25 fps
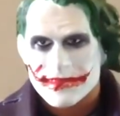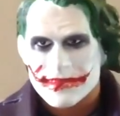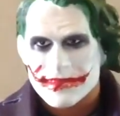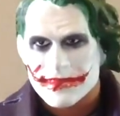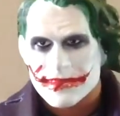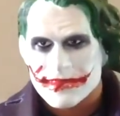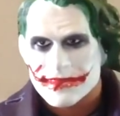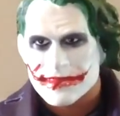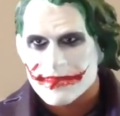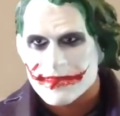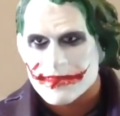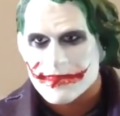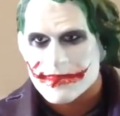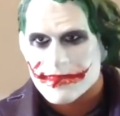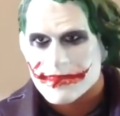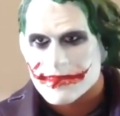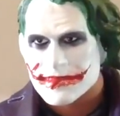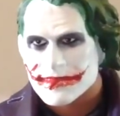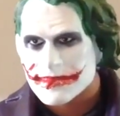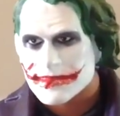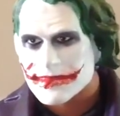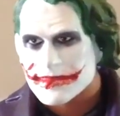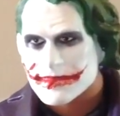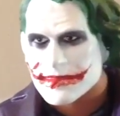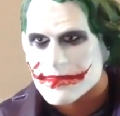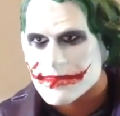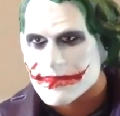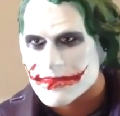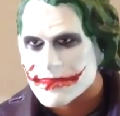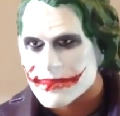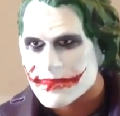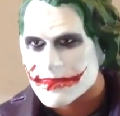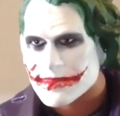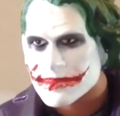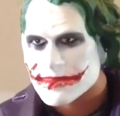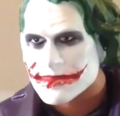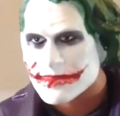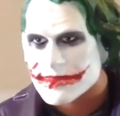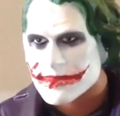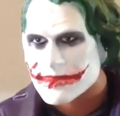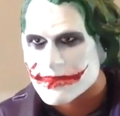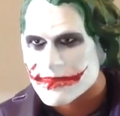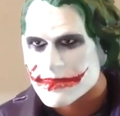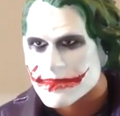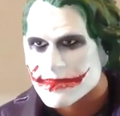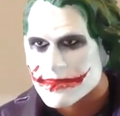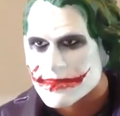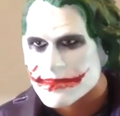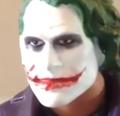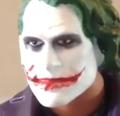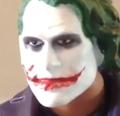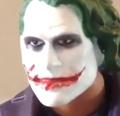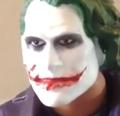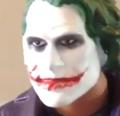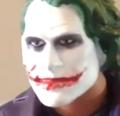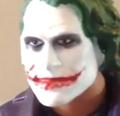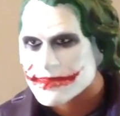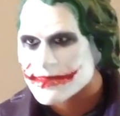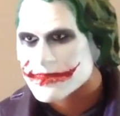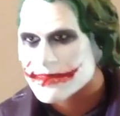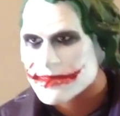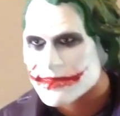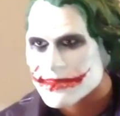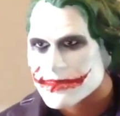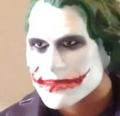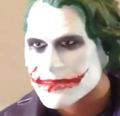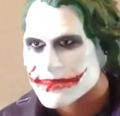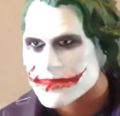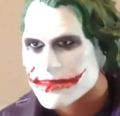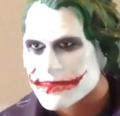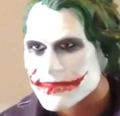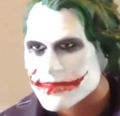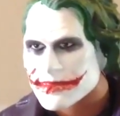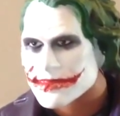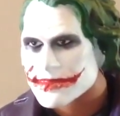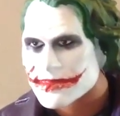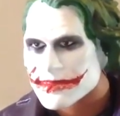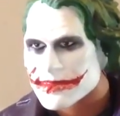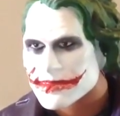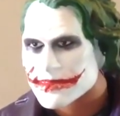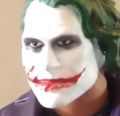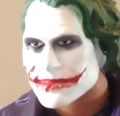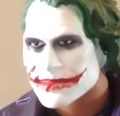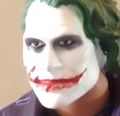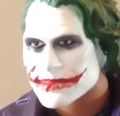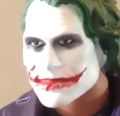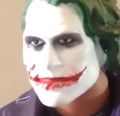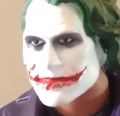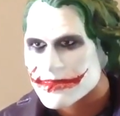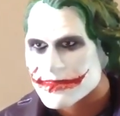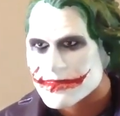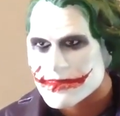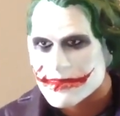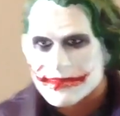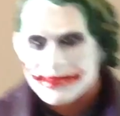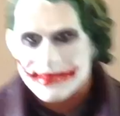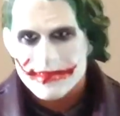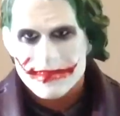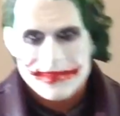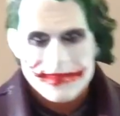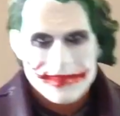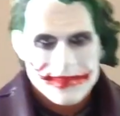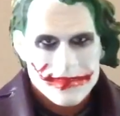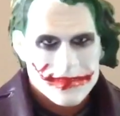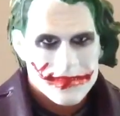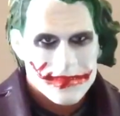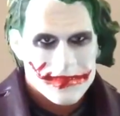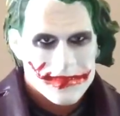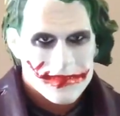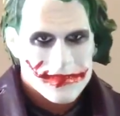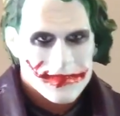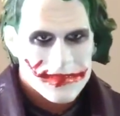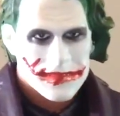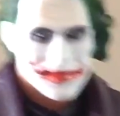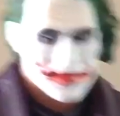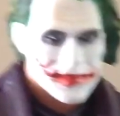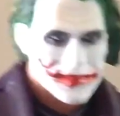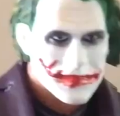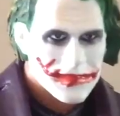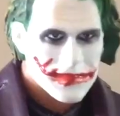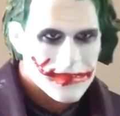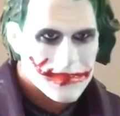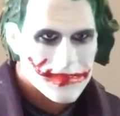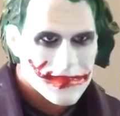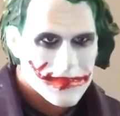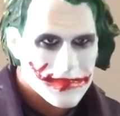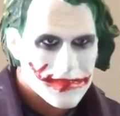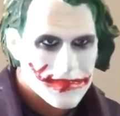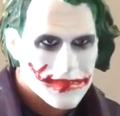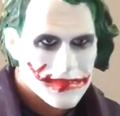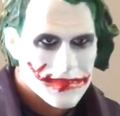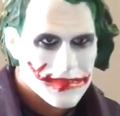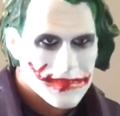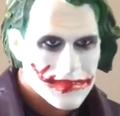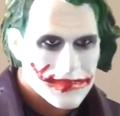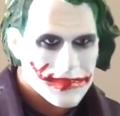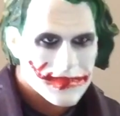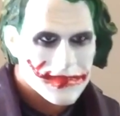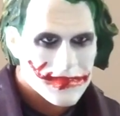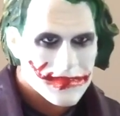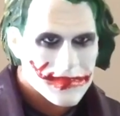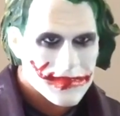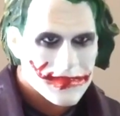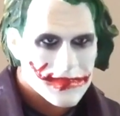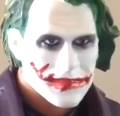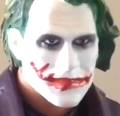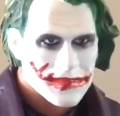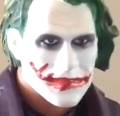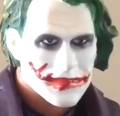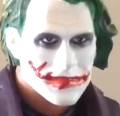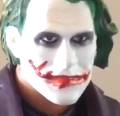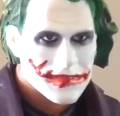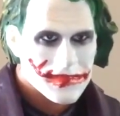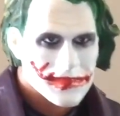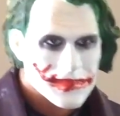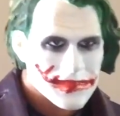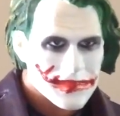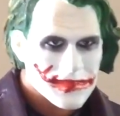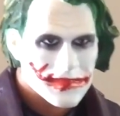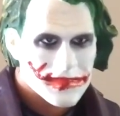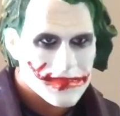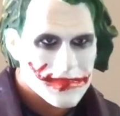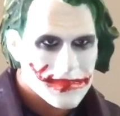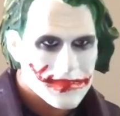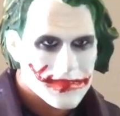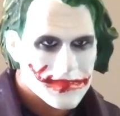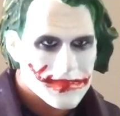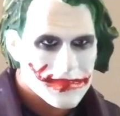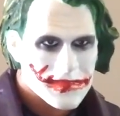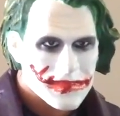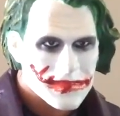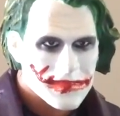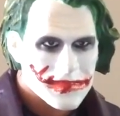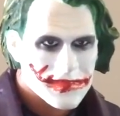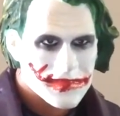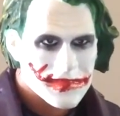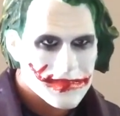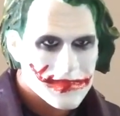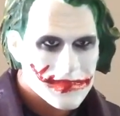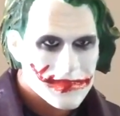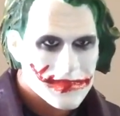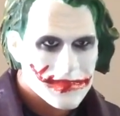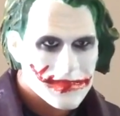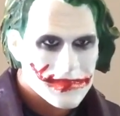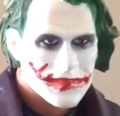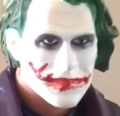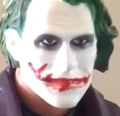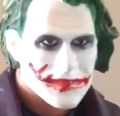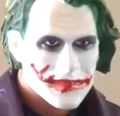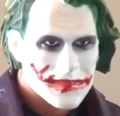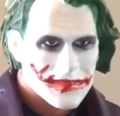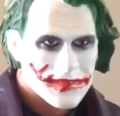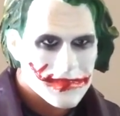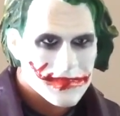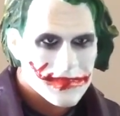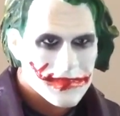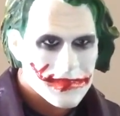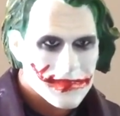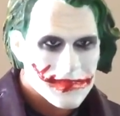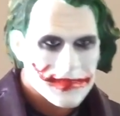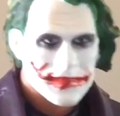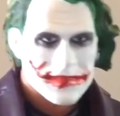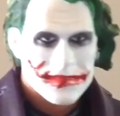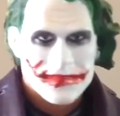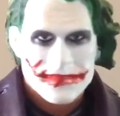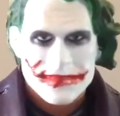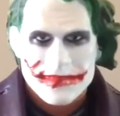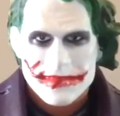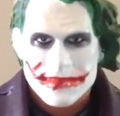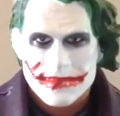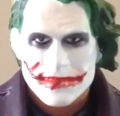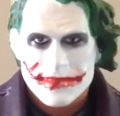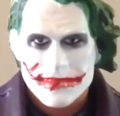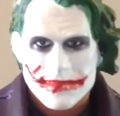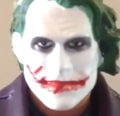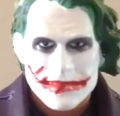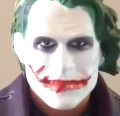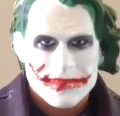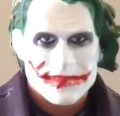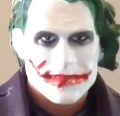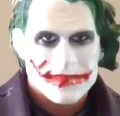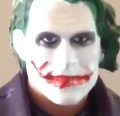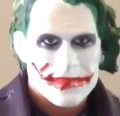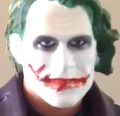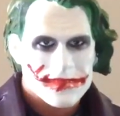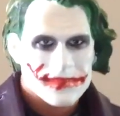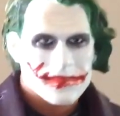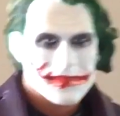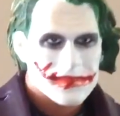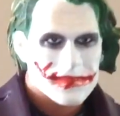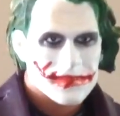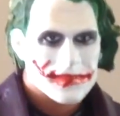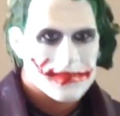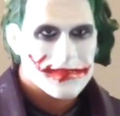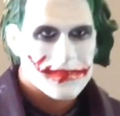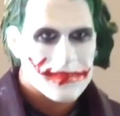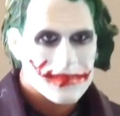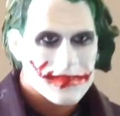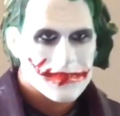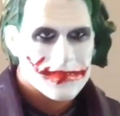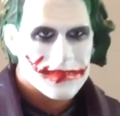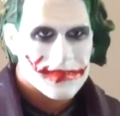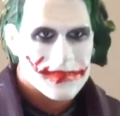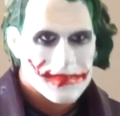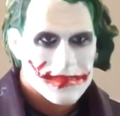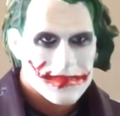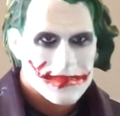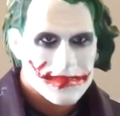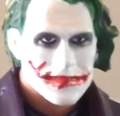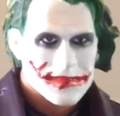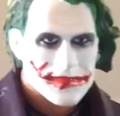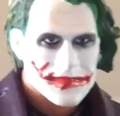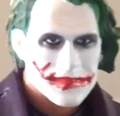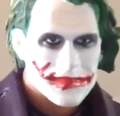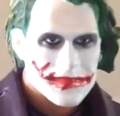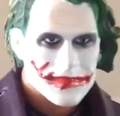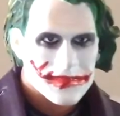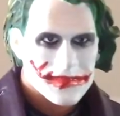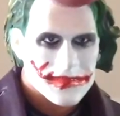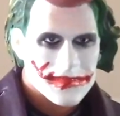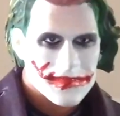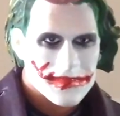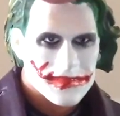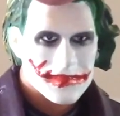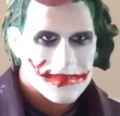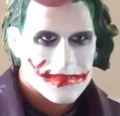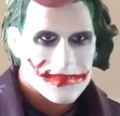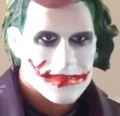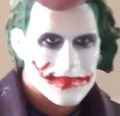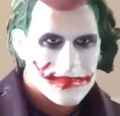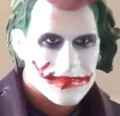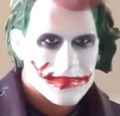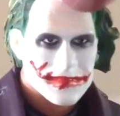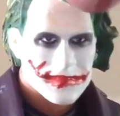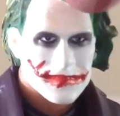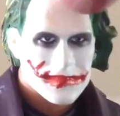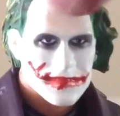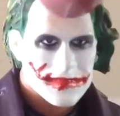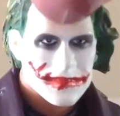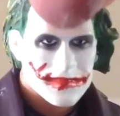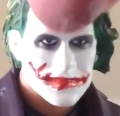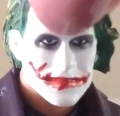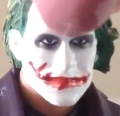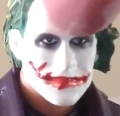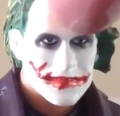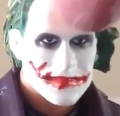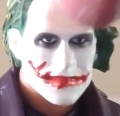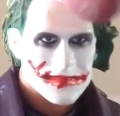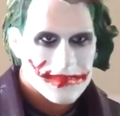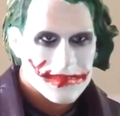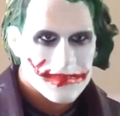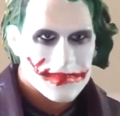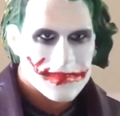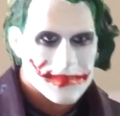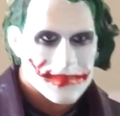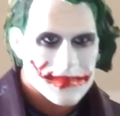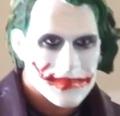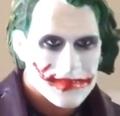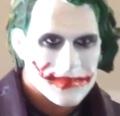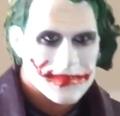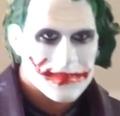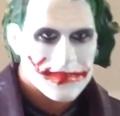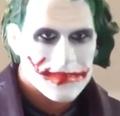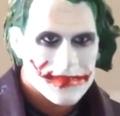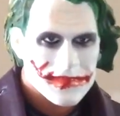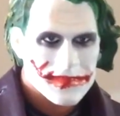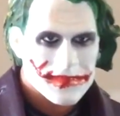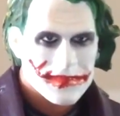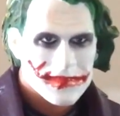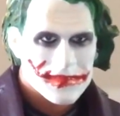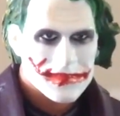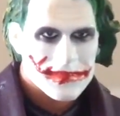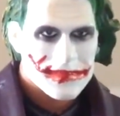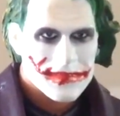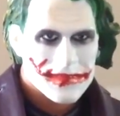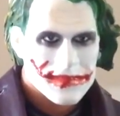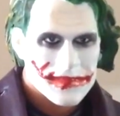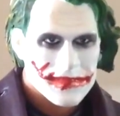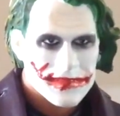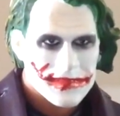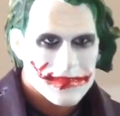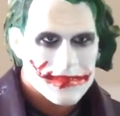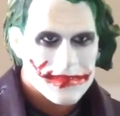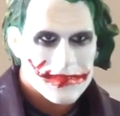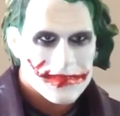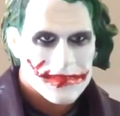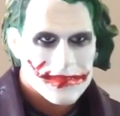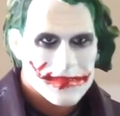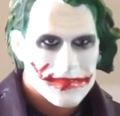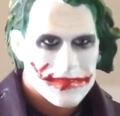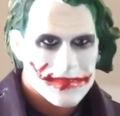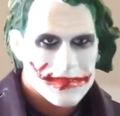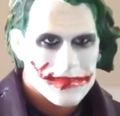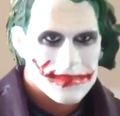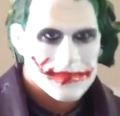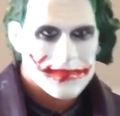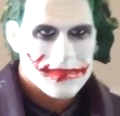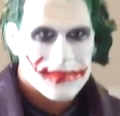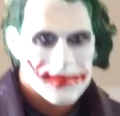I would say that on the left side of his face, the makeup looks okay, but on the right side, it's a little too um, messy looking. Uh, you can see a little bit of uh, peach coloring there to represent the skin underneath